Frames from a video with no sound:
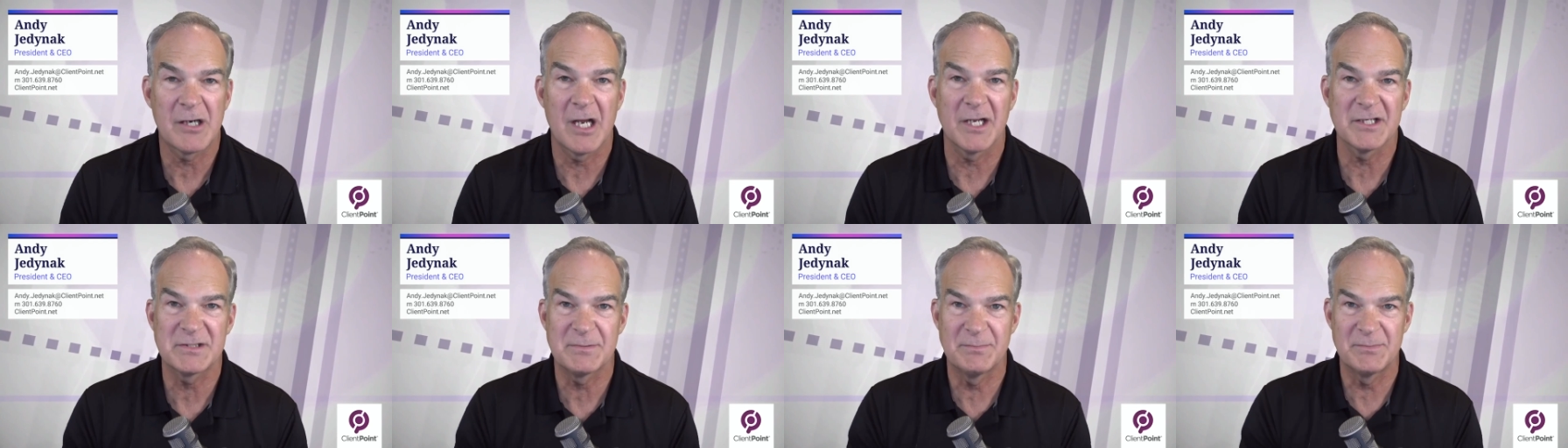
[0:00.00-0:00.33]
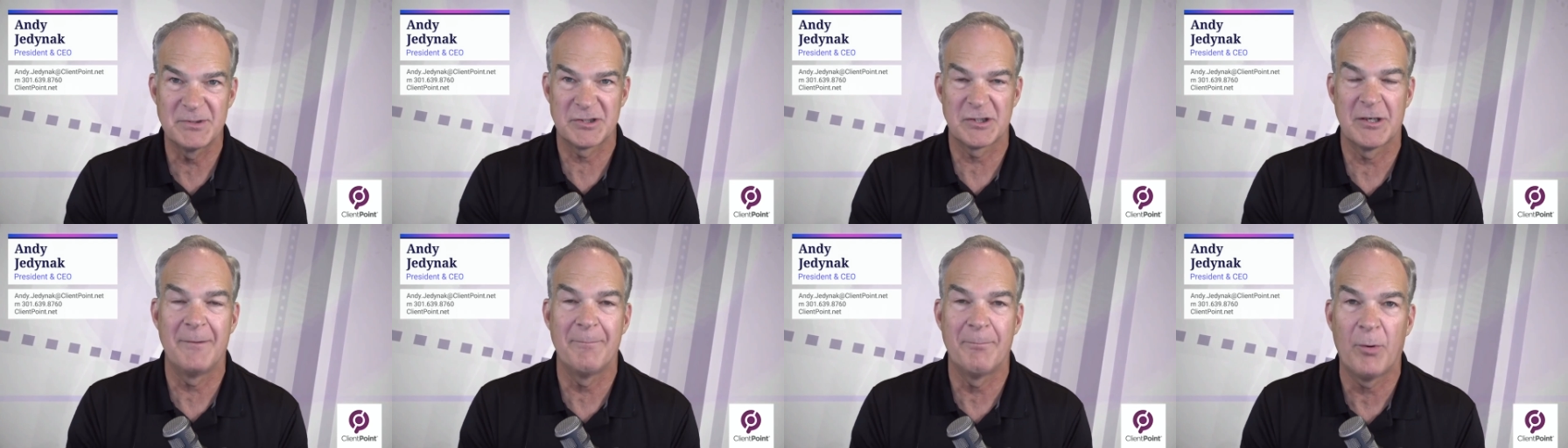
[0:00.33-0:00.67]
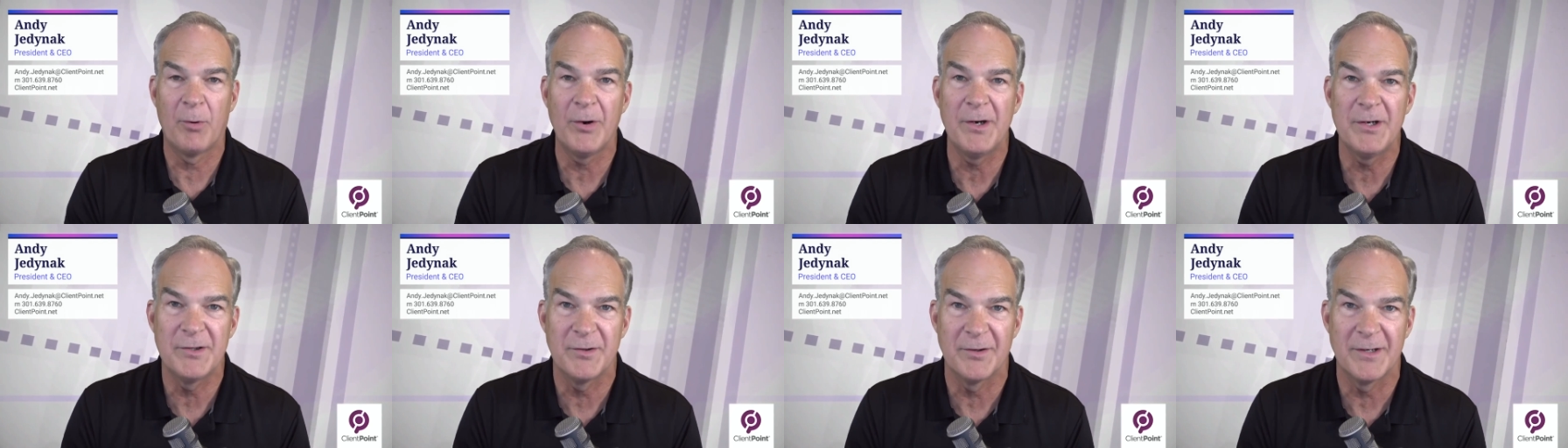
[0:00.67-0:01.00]
customers are
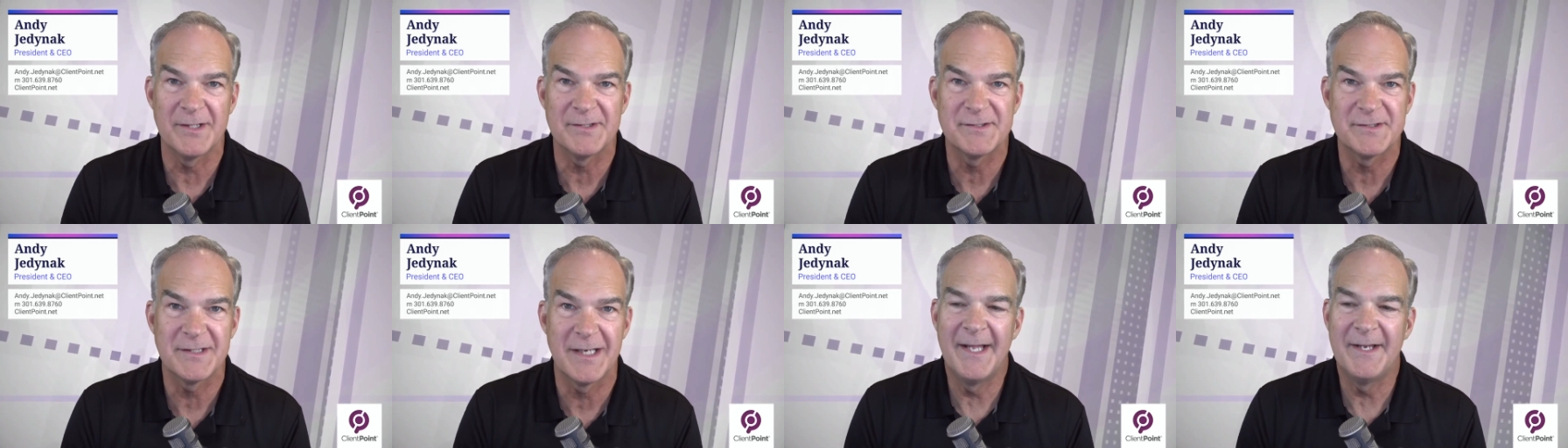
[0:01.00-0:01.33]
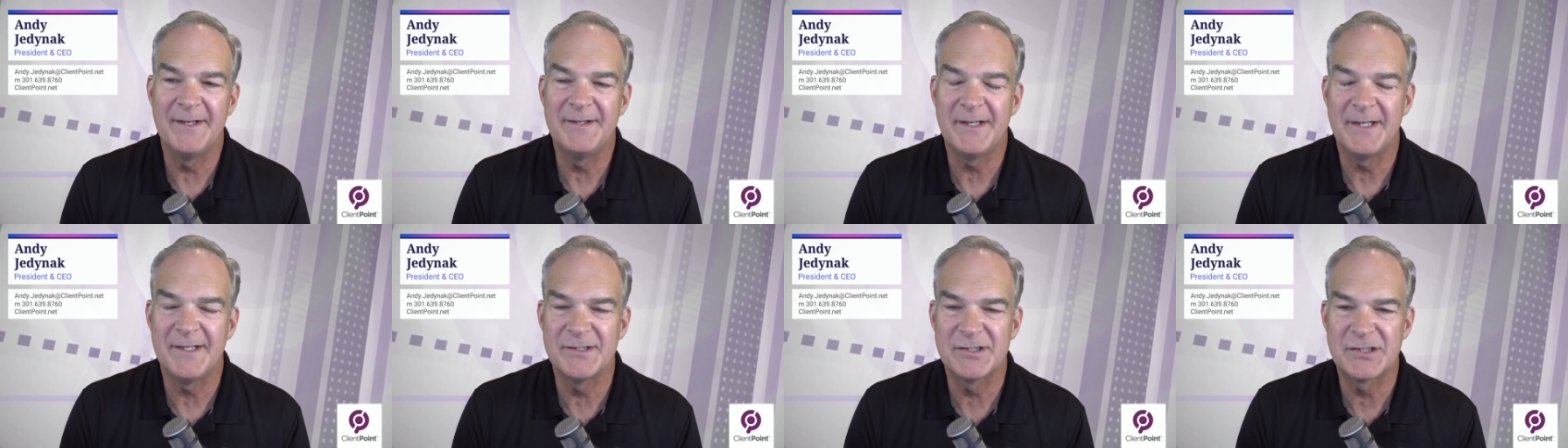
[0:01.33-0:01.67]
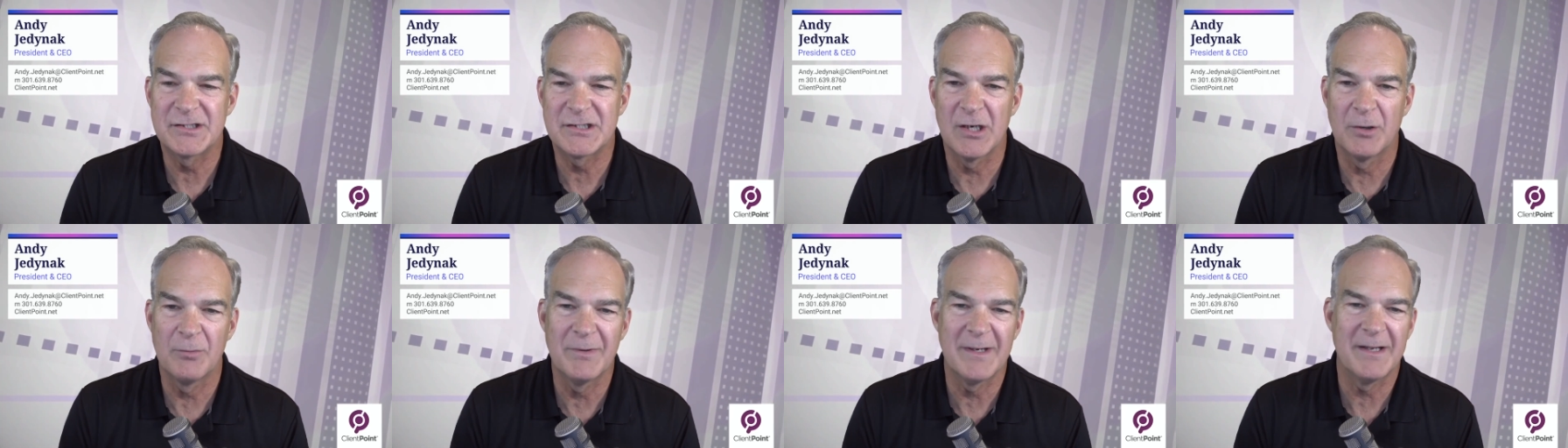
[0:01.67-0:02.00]
important to us, and
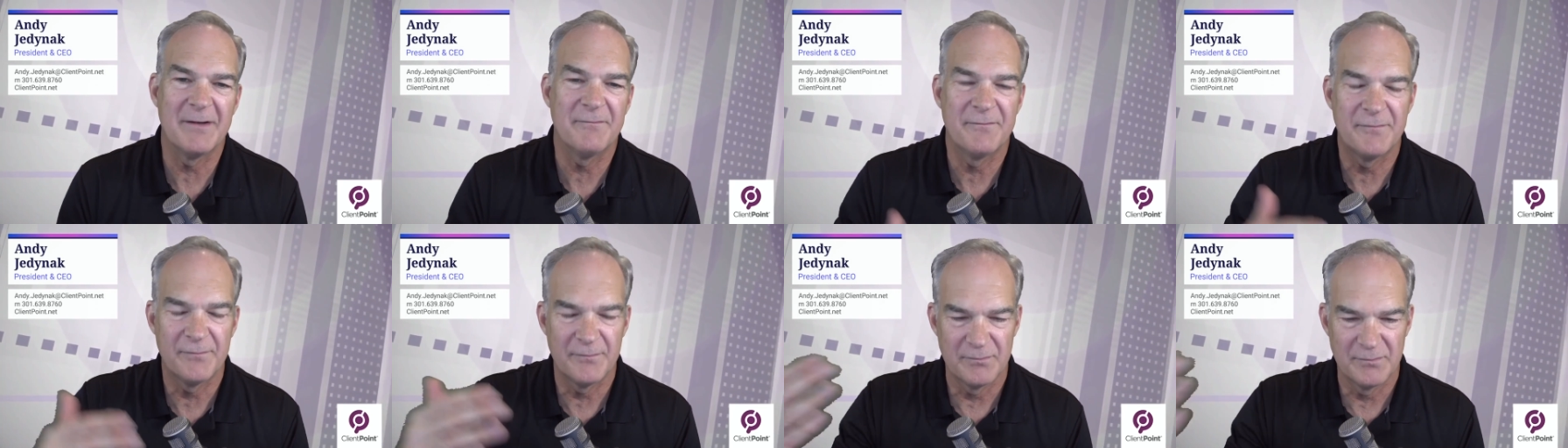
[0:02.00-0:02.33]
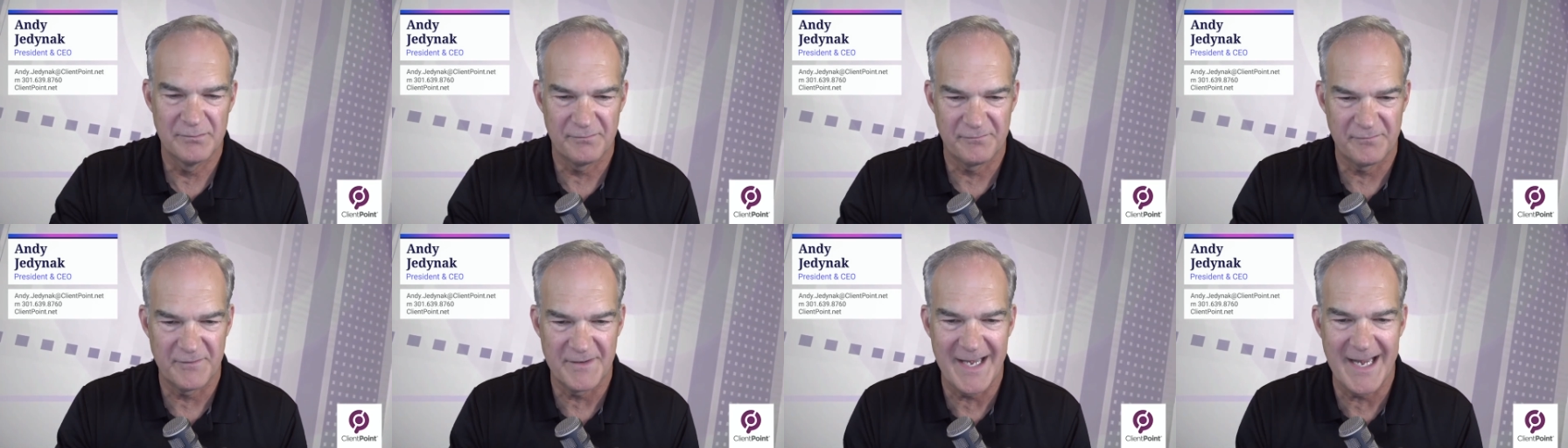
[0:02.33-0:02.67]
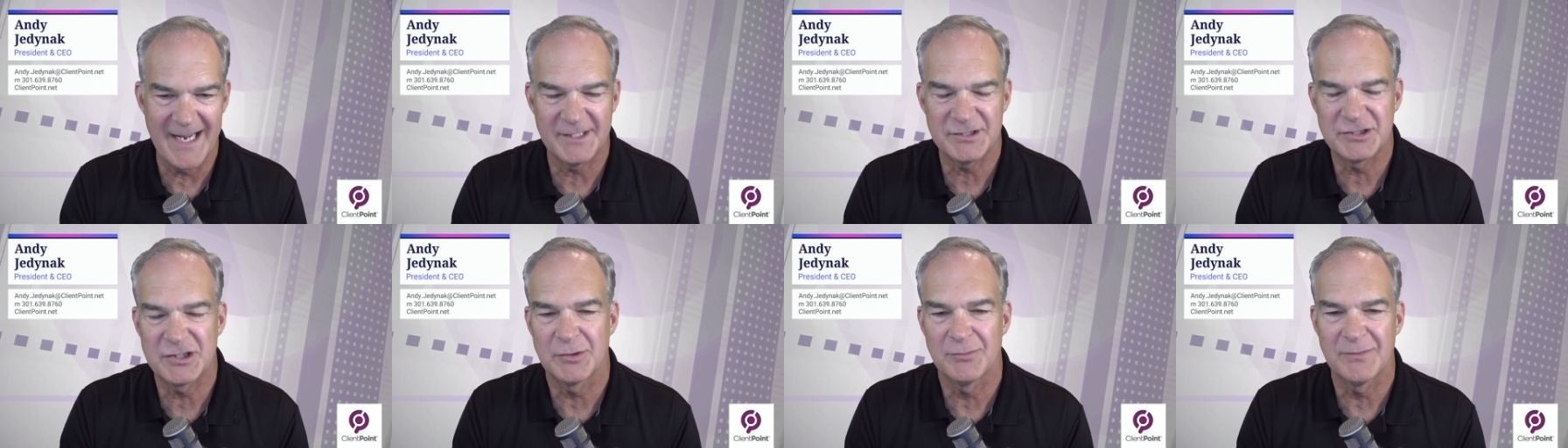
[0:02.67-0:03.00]
so we have
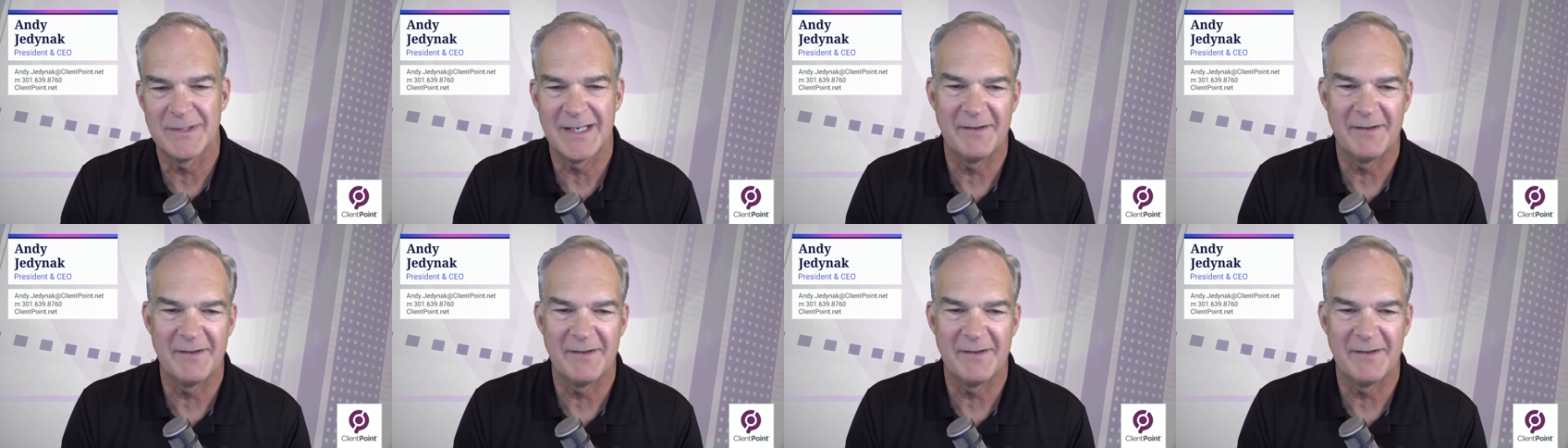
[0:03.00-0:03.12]
financial,